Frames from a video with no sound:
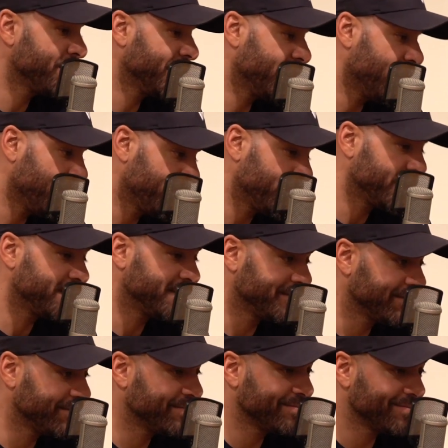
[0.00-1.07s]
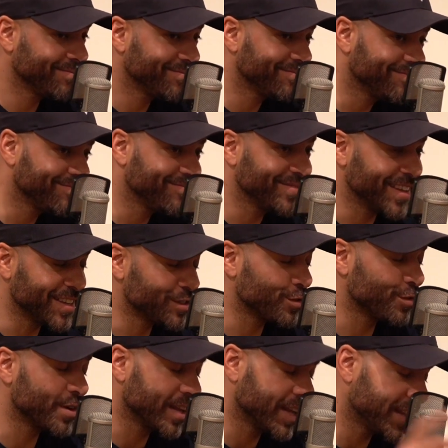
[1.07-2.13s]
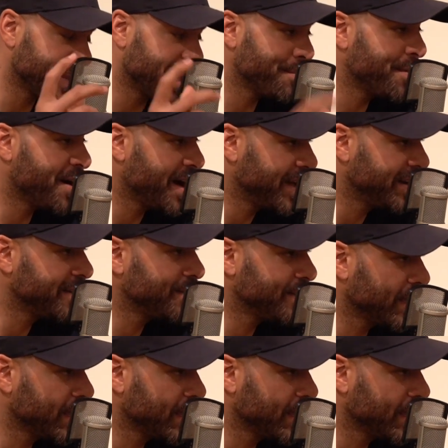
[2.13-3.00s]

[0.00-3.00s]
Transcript: meet up and it's already in their mind and